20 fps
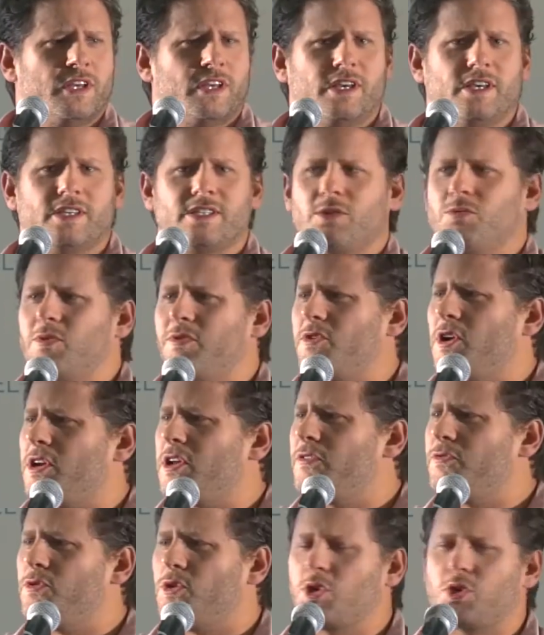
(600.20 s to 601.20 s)
He said, We've got
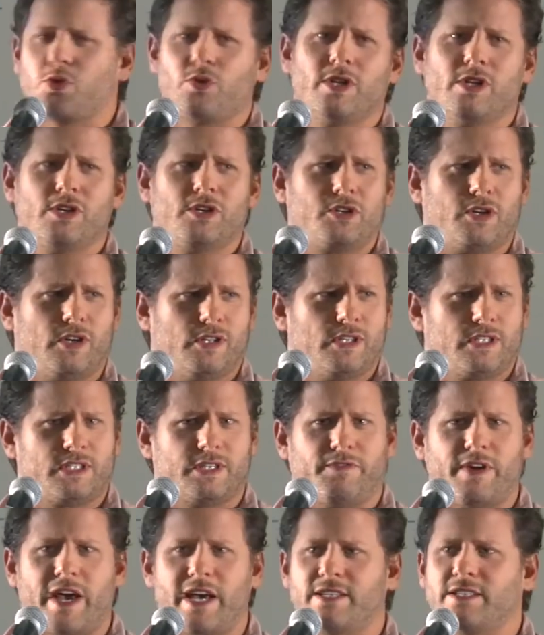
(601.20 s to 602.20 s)
over a trillion dollars
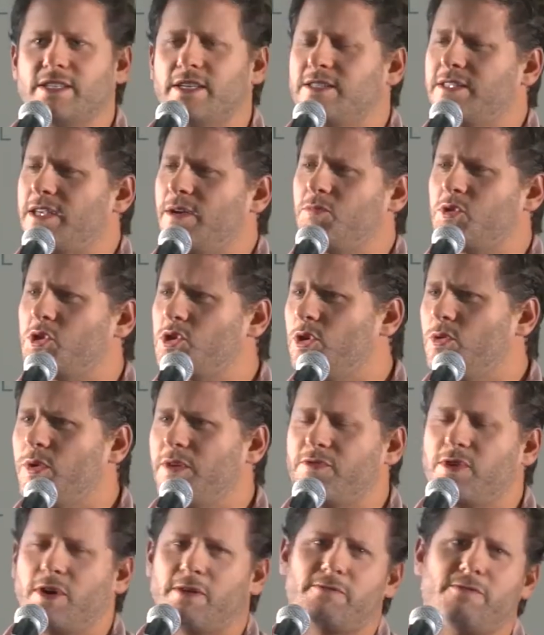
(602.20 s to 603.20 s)
of assets. I'm sure
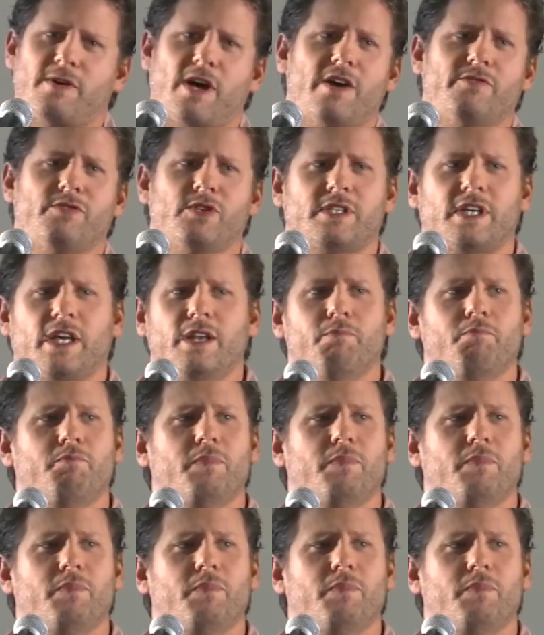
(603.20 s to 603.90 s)
we've got five or 10